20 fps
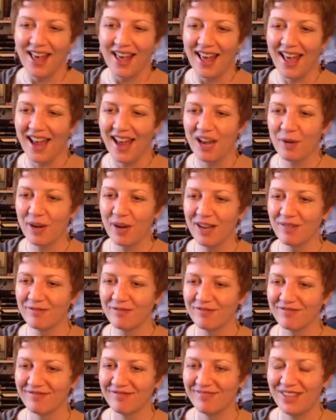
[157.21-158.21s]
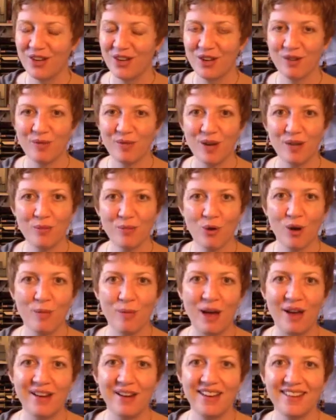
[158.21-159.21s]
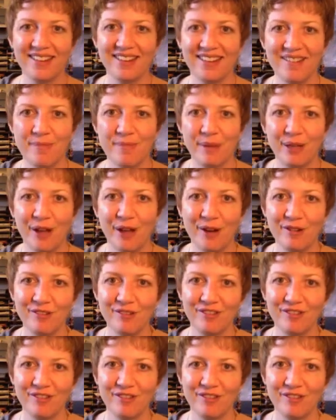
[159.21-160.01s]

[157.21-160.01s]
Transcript: Anyway, you can read more about it below.